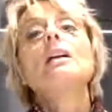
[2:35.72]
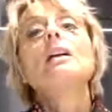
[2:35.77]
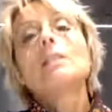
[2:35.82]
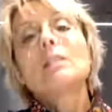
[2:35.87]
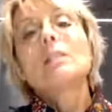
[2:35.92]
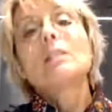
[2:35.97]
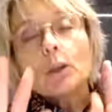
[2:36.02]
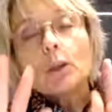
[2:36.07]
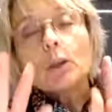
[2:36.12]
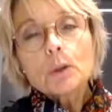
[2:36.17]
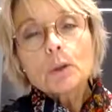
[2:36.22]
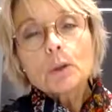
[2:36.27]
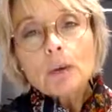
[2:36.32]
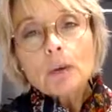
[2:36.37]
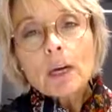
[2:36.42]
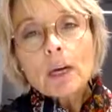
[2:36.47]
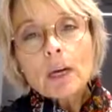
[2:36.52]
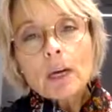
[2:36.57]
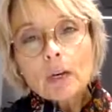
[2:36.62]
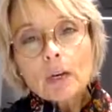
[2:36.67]
Don't do it
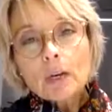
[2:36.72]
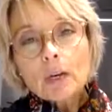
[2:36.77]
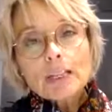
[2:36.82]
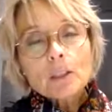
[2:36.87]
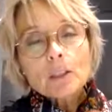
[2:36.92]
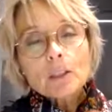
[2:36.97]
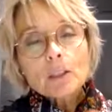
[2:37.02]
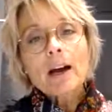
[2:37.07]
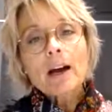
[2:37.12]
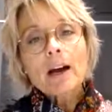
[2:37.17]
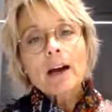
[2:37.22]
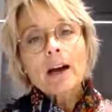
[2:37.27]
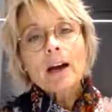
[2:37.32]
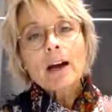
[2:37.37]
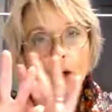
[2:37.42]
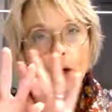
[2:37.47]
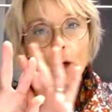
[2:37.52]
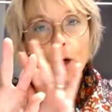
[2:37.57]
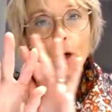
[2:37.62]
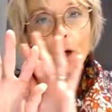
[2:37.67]
right away, you have the whole